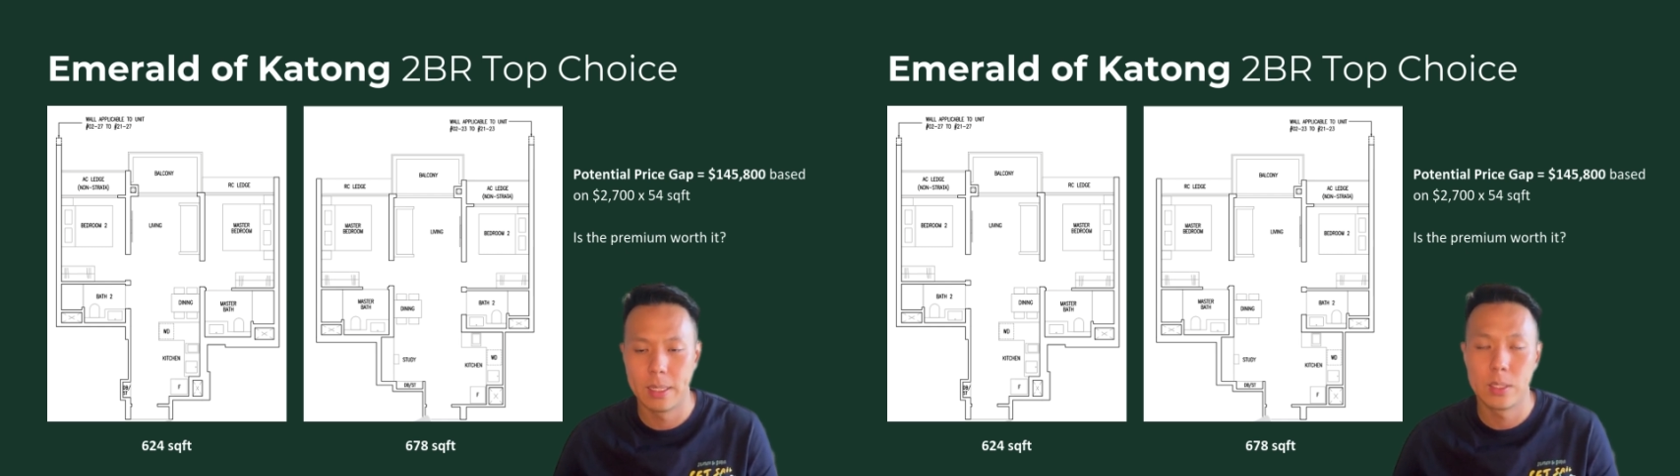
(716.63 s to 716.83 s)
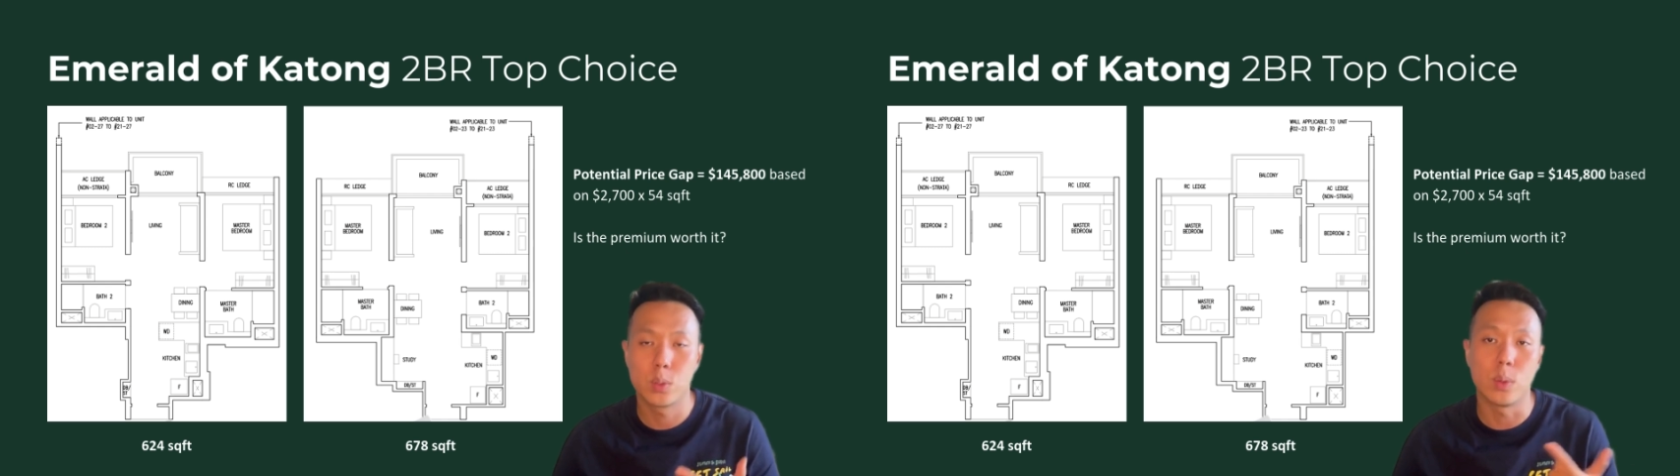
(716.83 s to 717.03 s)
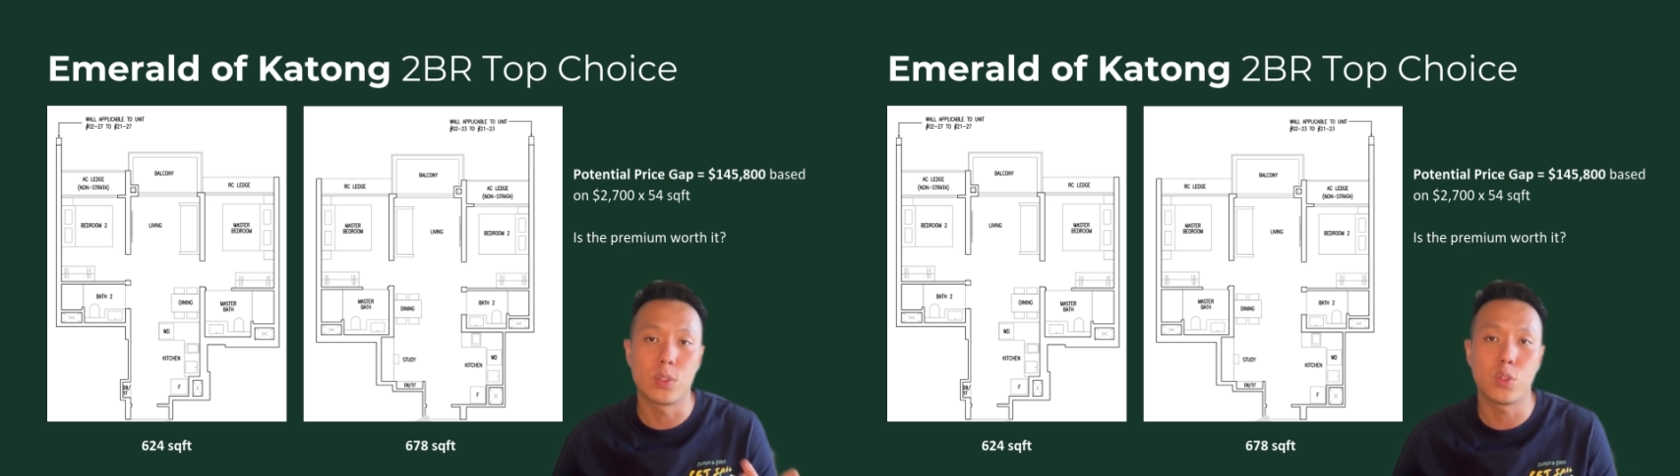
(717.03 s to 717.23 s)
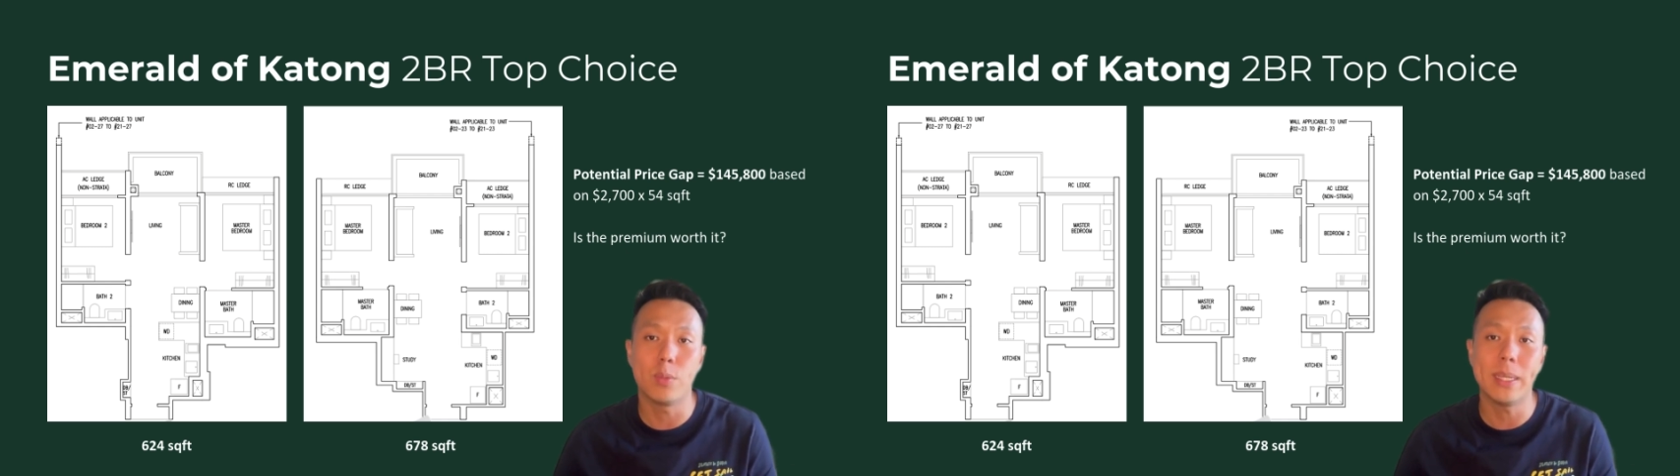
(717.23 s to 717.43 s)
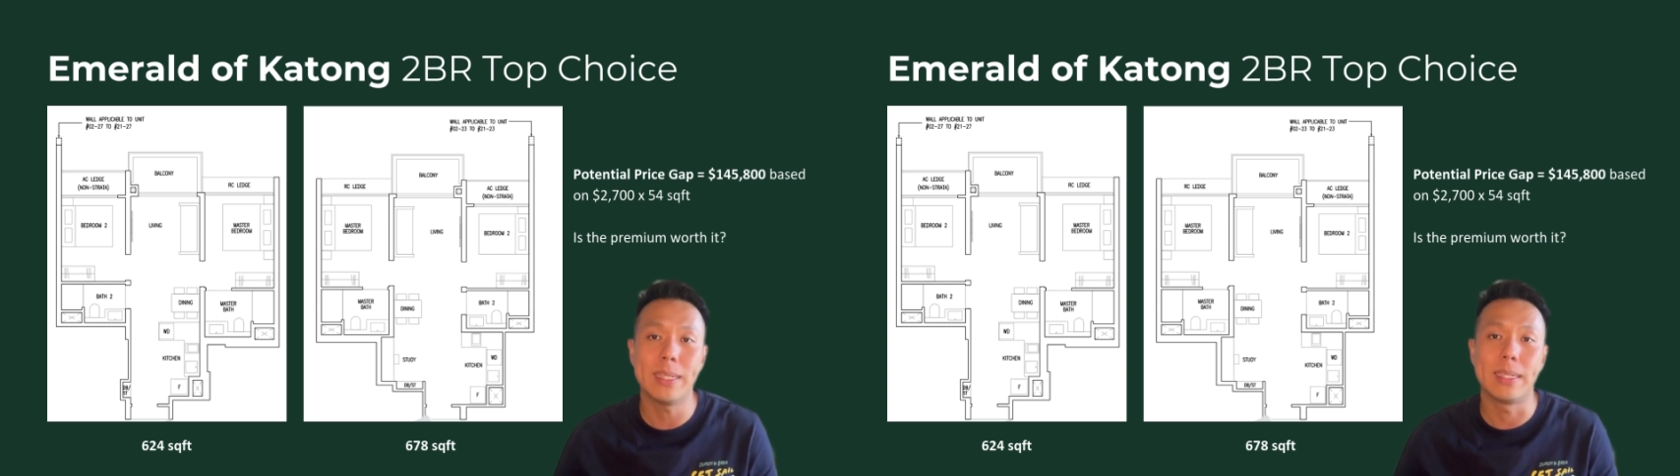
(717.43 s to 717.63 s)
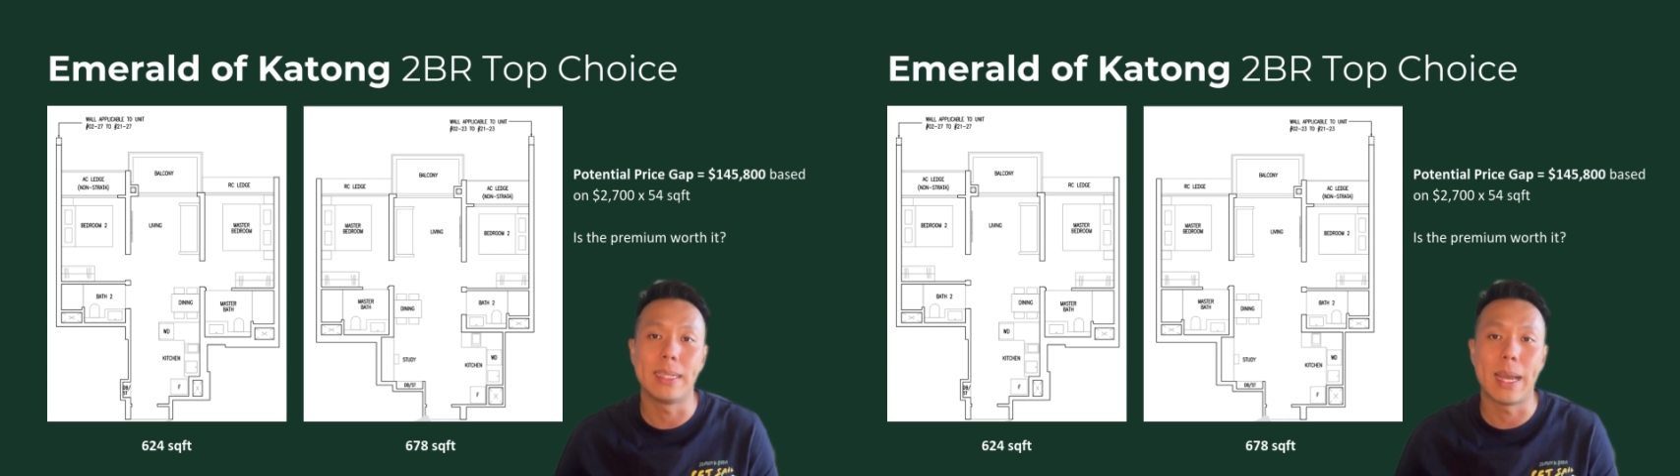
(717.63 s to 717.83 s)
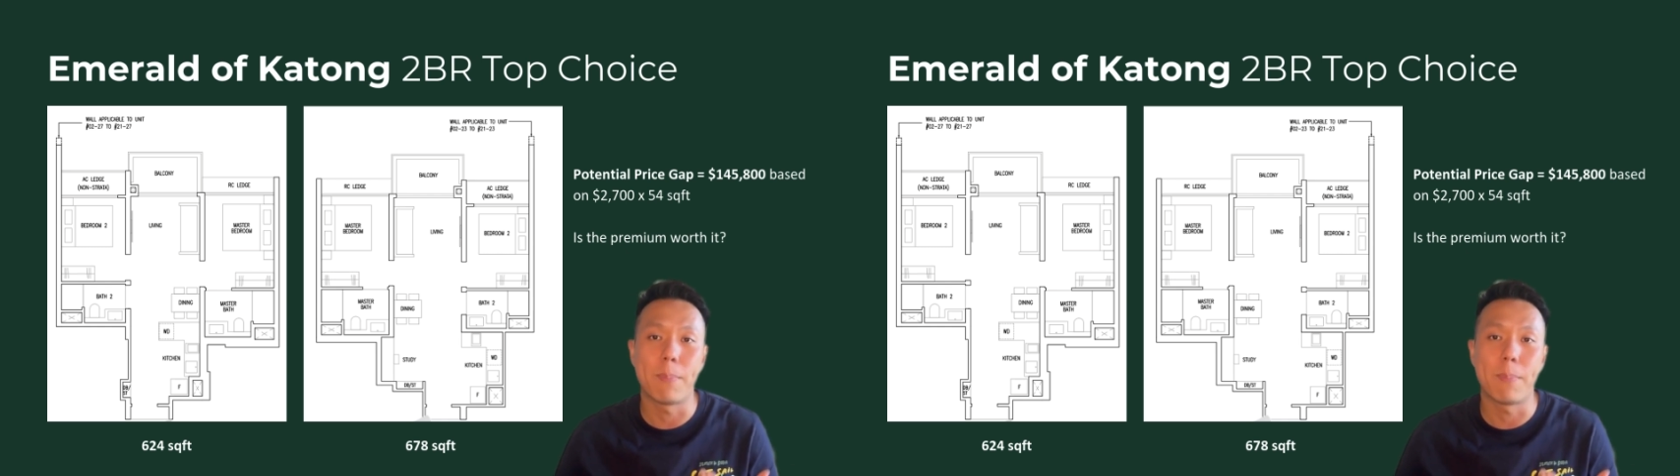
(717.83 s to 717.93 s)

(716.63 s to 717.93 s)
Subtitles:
So assuming they are